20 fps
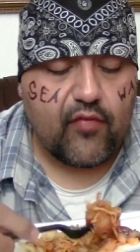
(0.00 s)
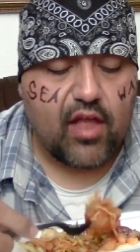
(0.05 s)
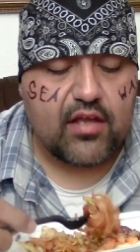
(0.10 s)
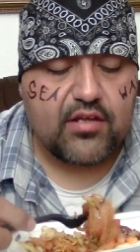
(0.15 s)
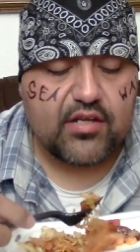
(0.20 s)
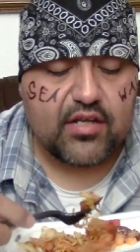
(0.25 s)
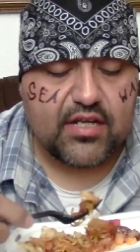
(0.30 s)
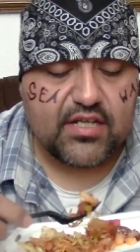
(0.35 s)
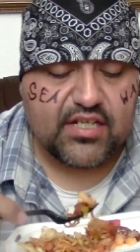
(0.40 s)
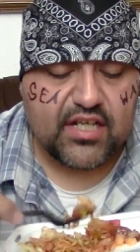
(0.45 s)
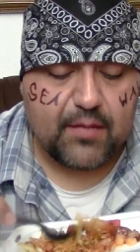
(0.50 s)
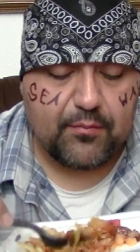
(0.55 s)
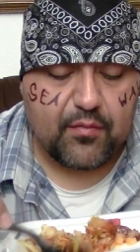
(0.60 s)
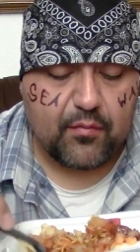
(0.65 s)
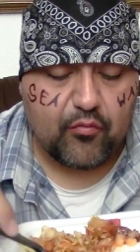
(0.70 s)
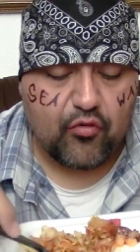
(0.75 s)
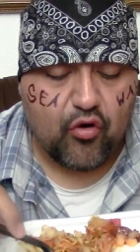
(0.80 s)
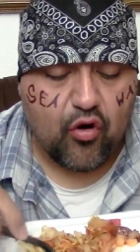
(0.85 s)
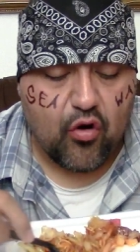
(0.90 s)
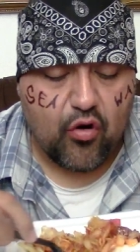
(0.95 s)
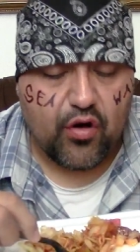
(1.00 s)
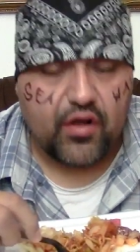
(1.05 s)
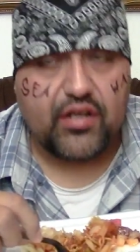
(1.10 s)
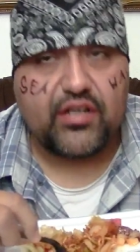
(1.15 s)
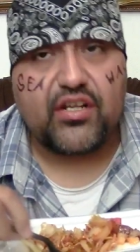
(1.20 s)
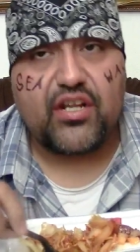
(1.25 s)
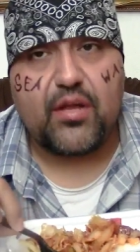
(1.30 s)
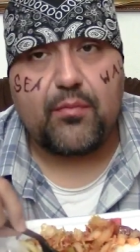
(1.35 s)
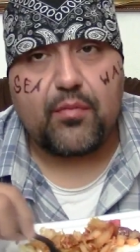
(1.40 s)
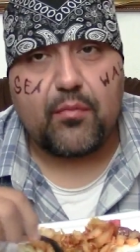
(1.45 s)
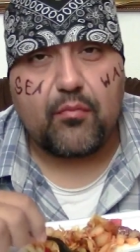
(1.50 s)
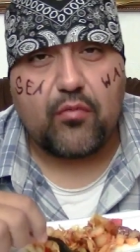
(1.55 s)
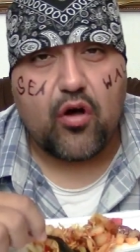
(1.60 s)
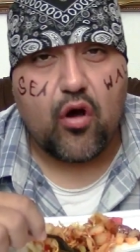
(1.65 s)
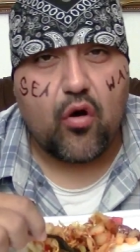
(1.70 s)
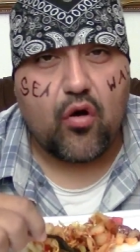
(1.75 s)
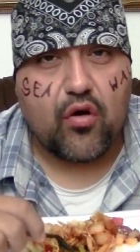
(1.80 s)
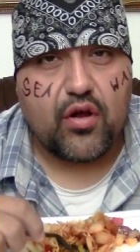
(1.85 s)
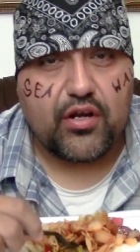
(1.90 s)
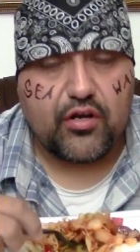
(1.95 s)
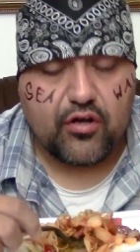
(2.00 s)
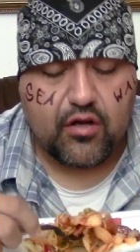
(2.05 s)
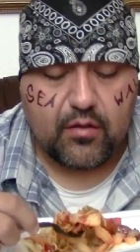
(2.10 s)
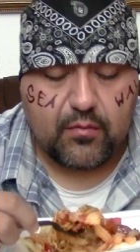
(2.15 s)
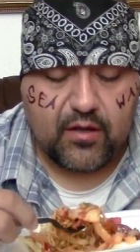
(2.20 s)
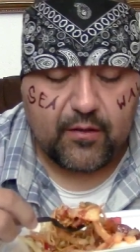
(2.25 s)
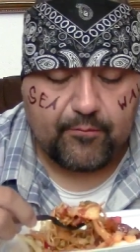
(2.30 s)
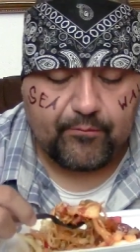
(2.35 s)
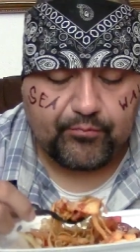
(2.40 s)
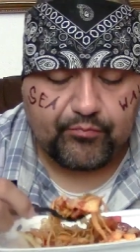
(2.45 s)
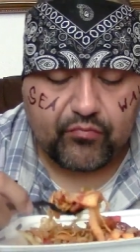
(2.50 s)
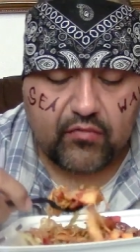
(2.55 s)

So let's keep them growing, keep them going, you know what I mean?